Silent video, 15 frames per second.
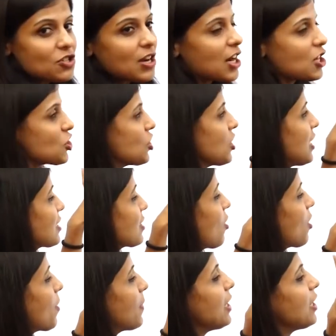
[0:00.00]
introduction is
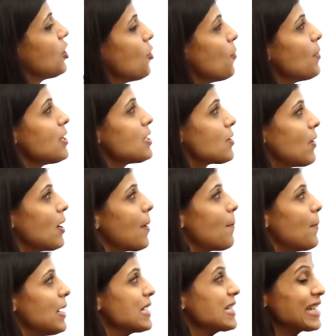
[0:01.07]
going to be Human
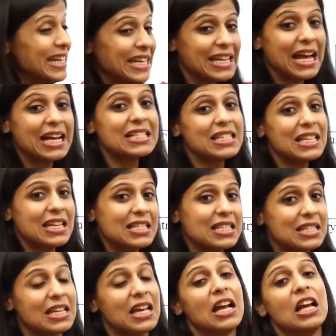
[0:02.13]
Development Index
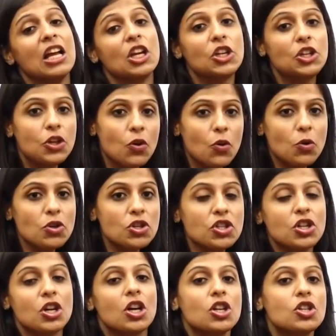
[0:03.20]
is
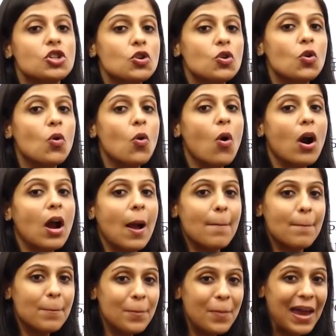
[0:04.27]
used to
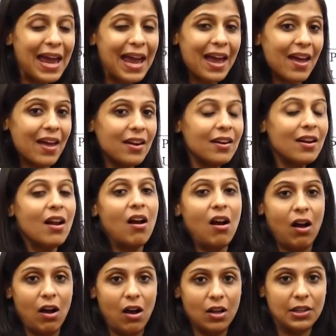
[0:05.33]
compare
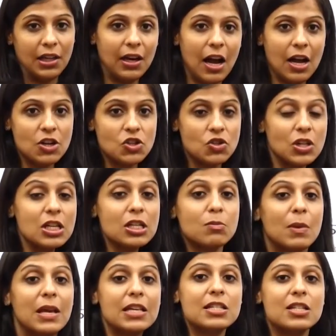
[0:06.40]
the
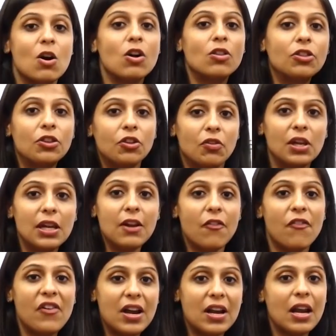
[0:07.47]
countries based on
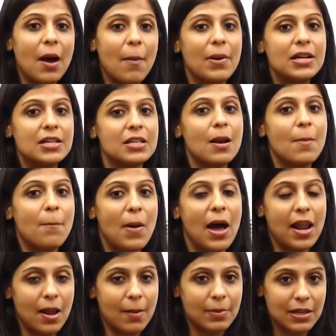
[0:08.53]
three fundamental
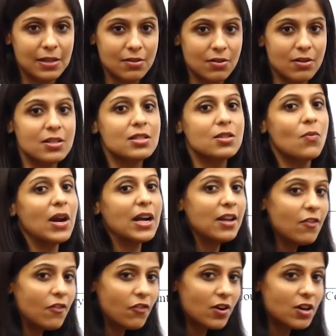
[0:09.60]
parameters. The
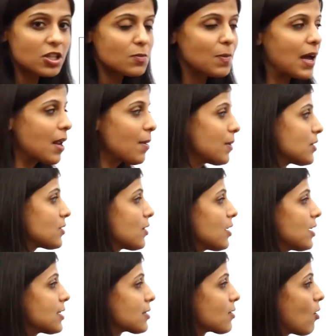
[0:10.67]
very first parameter
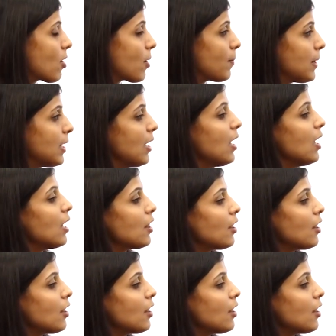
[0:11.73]
is going to be,